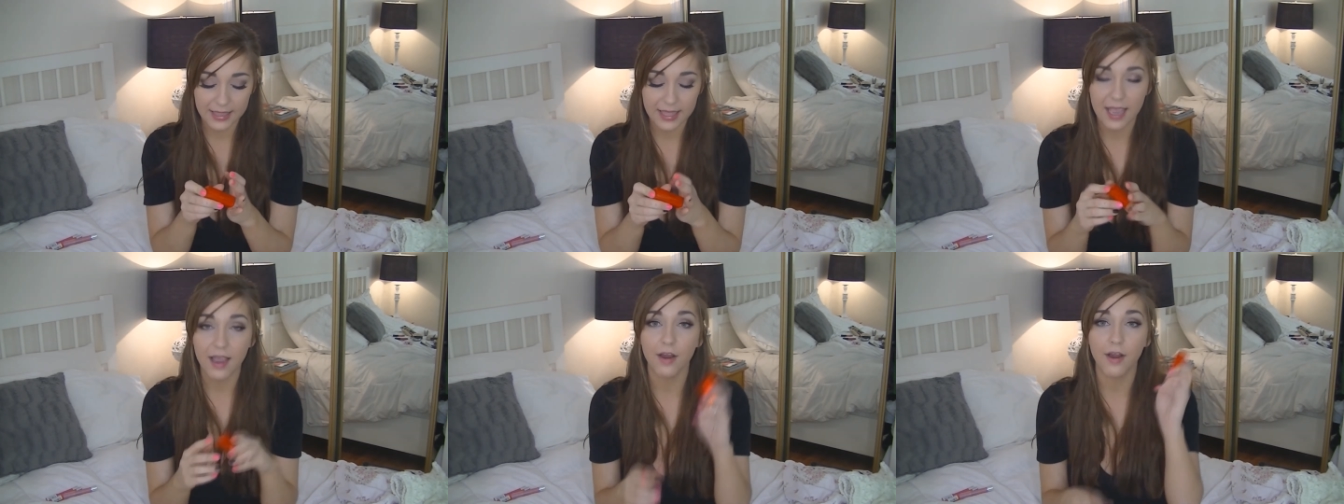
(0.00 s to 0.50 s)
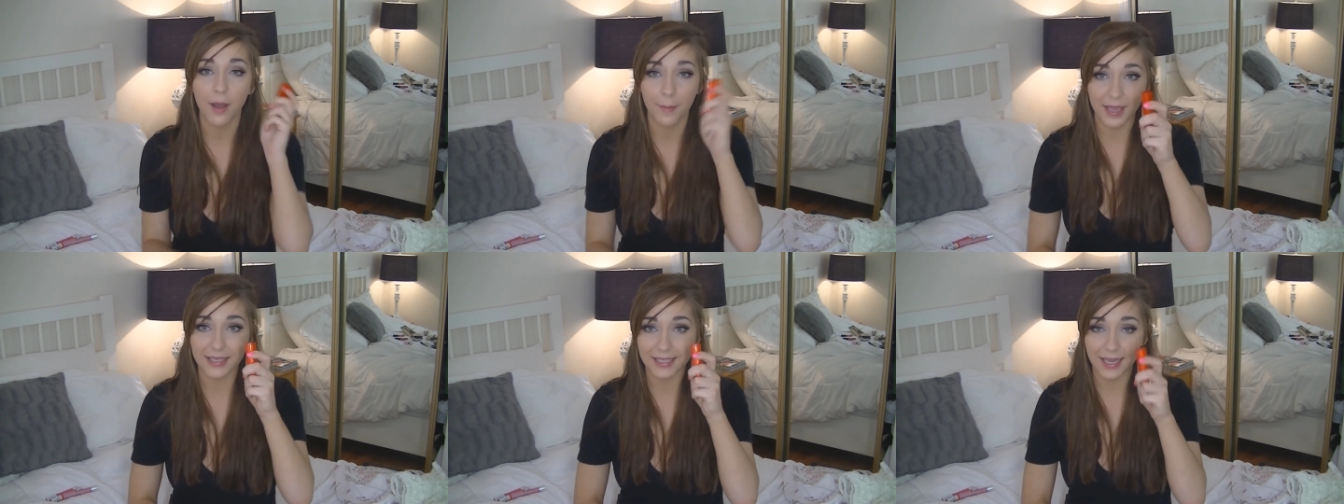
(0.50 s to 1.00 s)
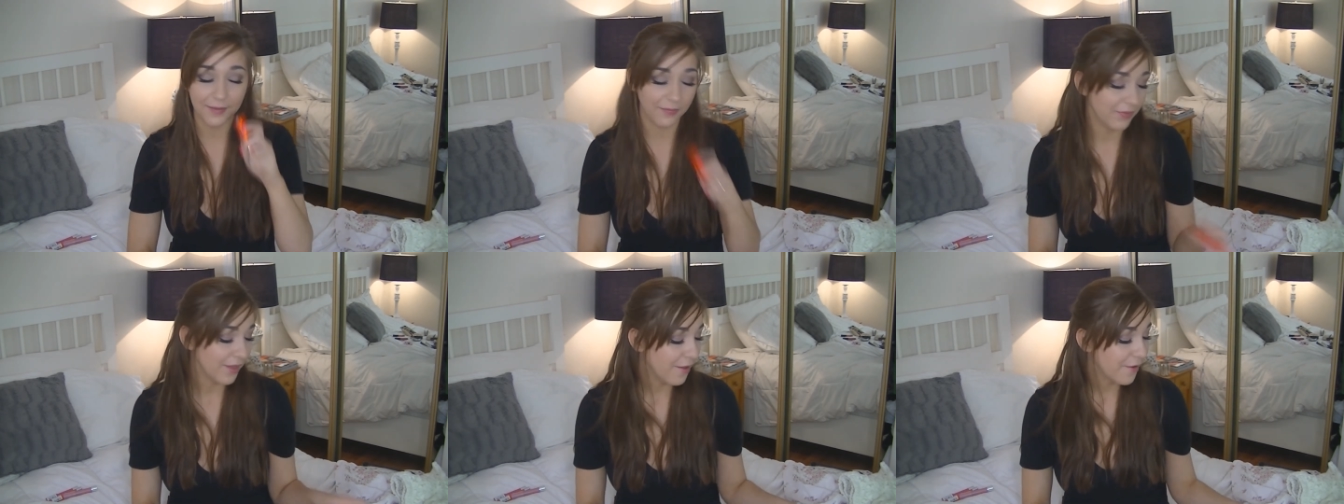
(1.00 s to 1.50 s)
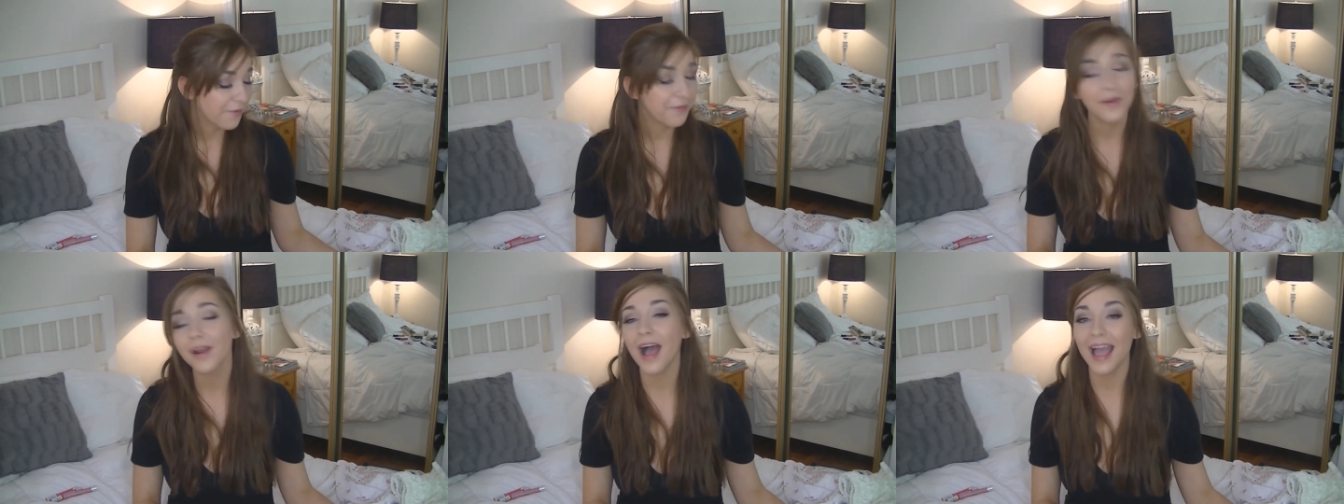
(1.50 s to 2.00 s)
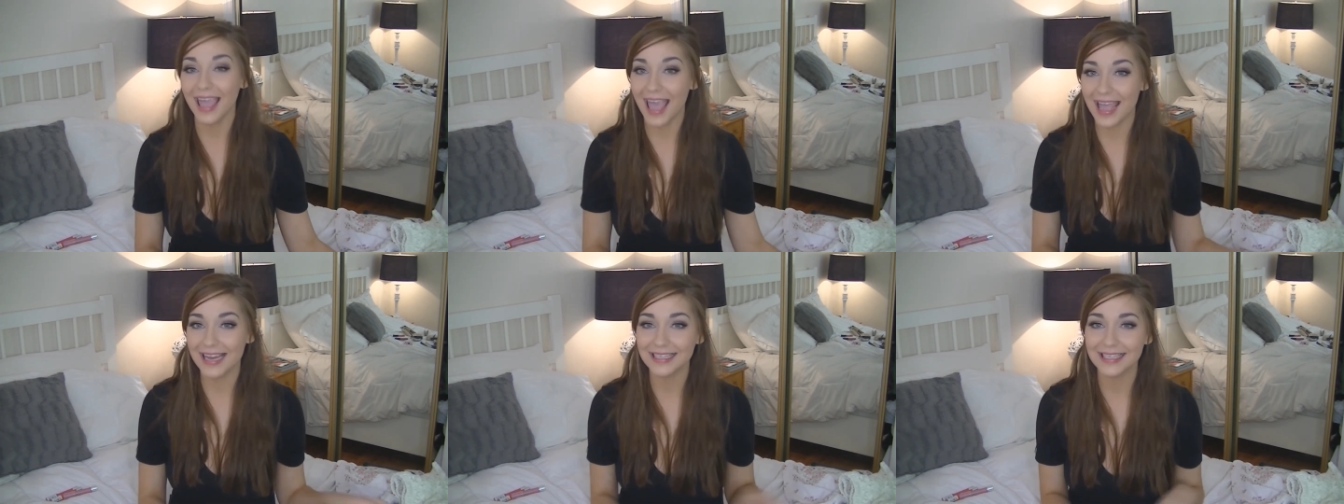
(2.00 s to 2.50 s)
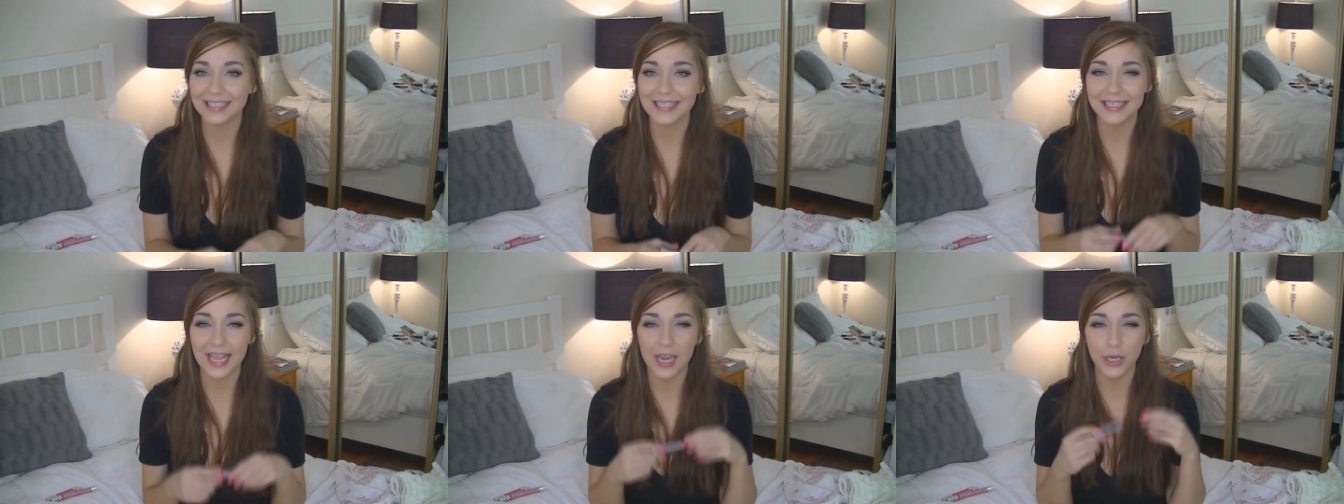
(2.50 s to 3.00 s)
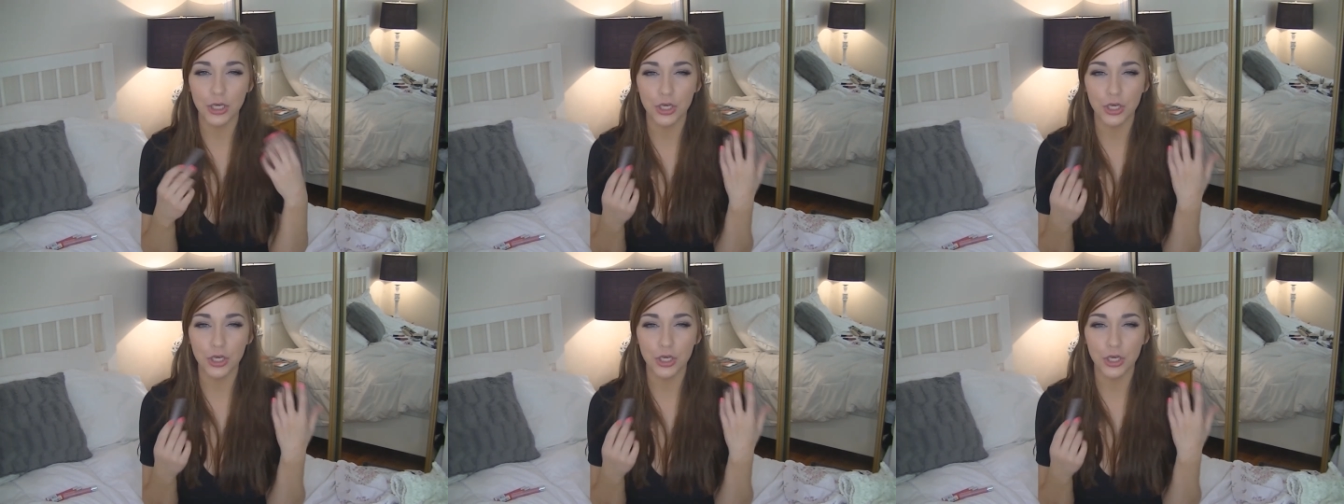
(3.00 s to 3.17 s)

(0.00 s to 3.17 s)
They're amazing. For high-end, this is a